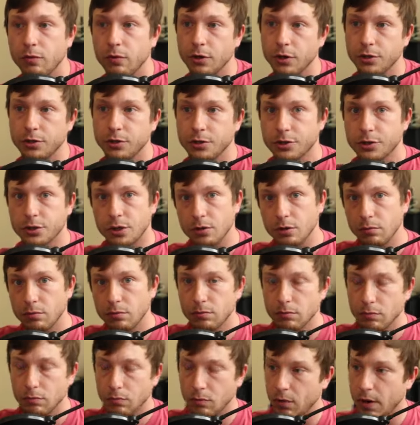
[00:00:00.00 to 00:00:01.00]
You just go
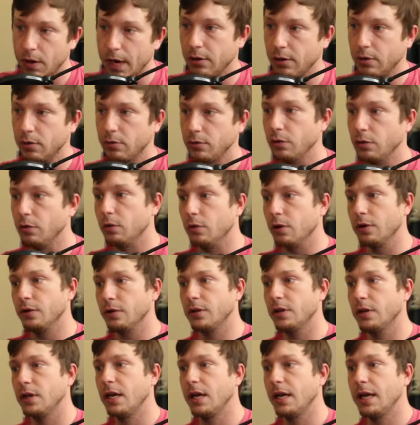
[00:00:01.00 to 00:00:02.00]
right on
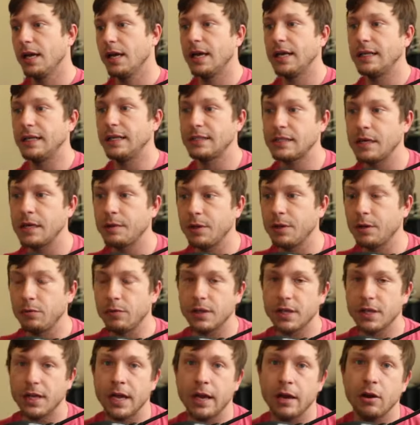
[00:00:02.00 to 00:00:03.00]
north. And same thing
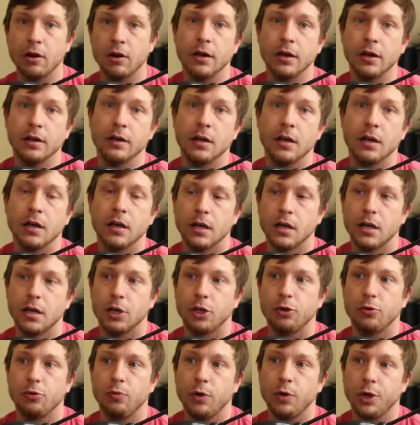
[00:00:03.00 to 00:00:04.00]
with Karen.
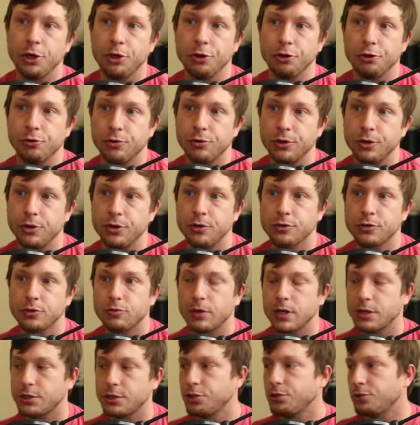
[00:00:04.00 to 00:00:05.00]
When you're doing those
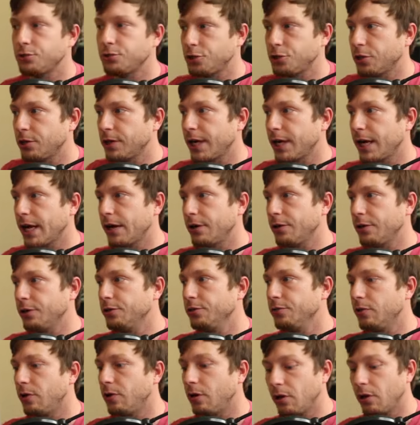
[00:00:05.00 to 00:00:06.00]
quests, she'll show you how to
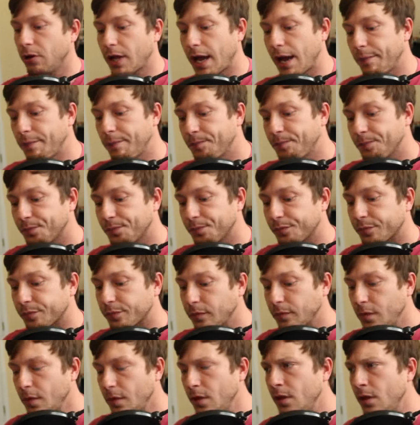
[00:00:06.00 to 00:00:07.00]
do all that.
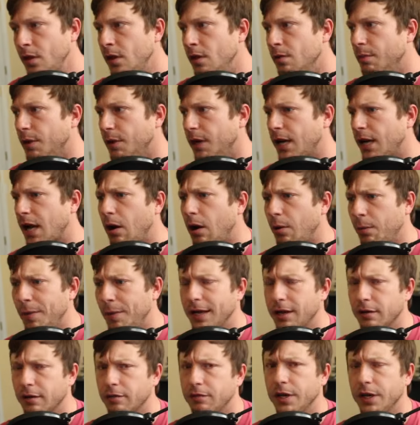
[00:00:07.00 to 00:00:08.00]
But I'll
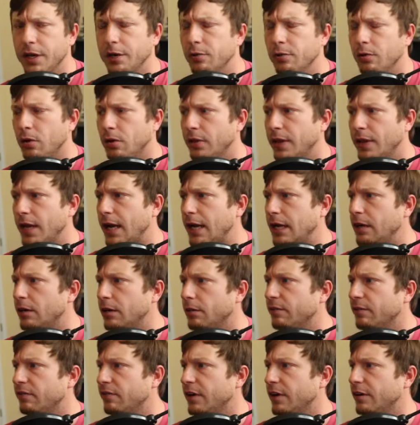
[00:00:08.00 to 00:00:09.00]
make a video on that here
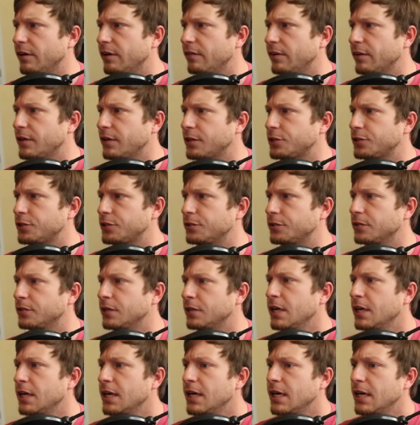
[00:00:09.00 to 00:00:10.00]
very, very soon.
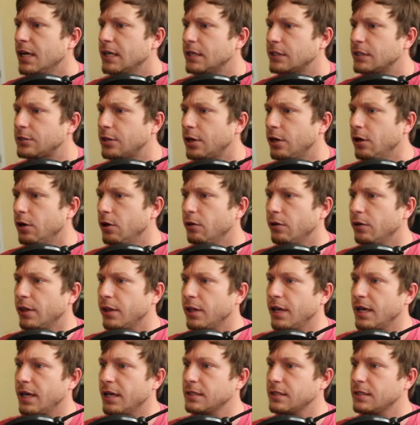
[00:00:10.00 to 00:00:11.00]
So the
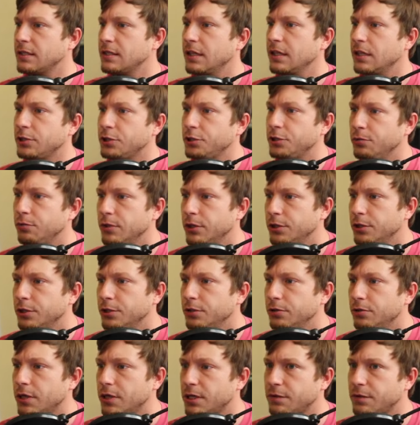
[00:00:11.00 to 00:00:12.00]
next thing that you want to
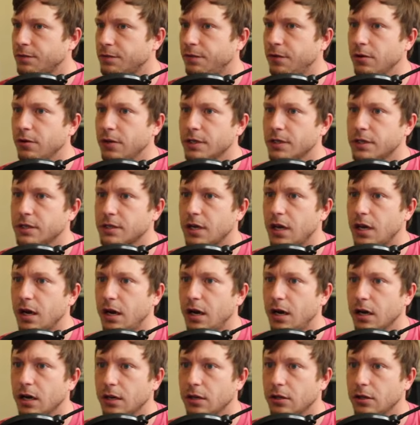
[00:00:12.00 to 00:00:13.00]
do is focus.
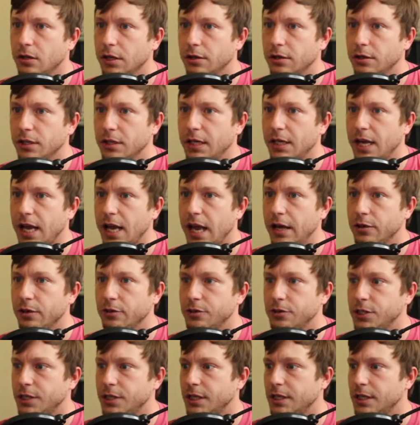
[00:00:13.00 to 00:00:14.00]
Clearly,
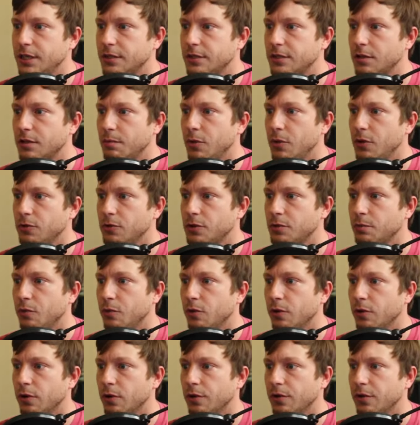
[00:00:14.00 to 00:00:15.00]
energy is the most
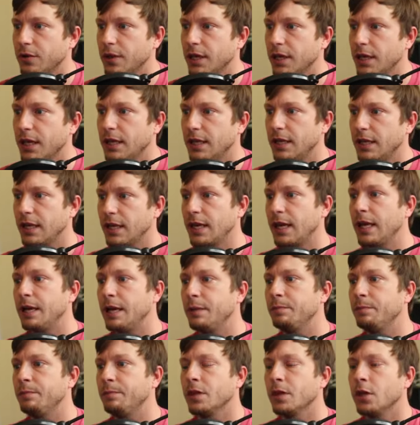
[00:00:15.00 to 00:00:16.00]
important thing in the
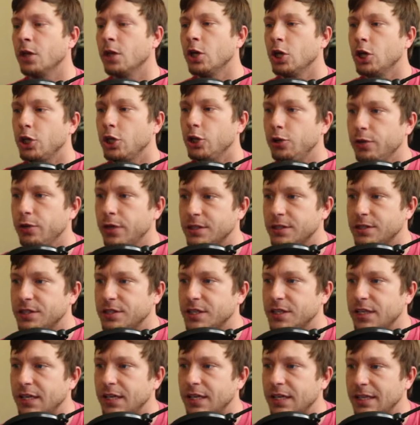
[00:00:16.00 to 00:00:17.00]
game. You can
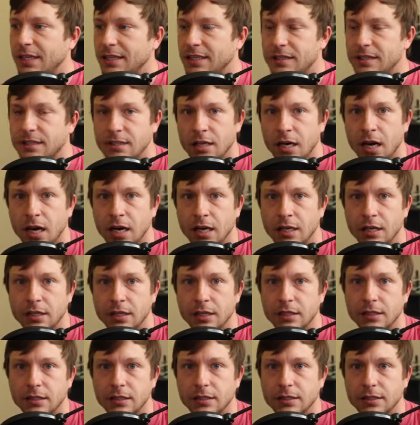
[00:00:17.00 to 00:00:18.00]
sit in the sauna
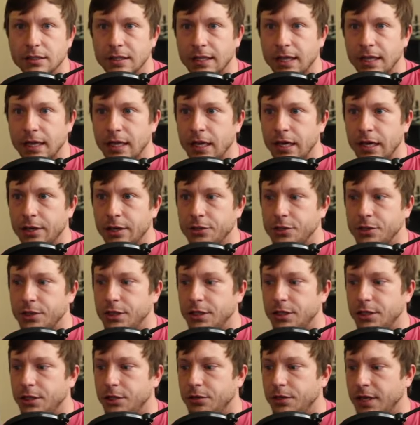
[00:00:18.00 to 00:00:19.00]
to get
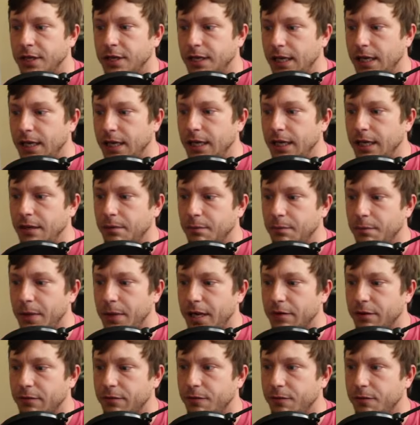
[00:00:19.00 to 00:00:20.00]
energy. You can eat and
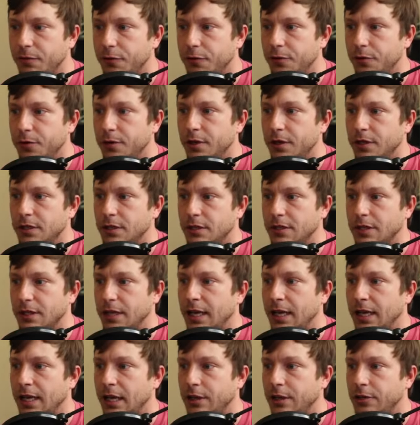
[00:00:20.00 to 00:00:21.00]
make food to
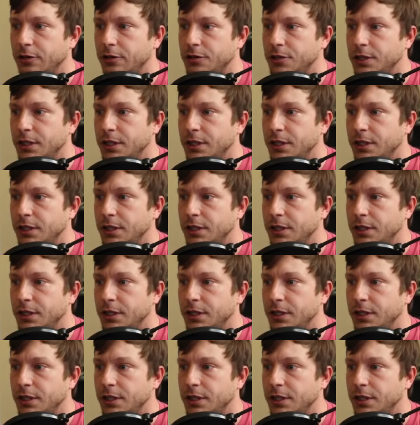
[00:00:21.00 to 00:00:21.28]
get energy.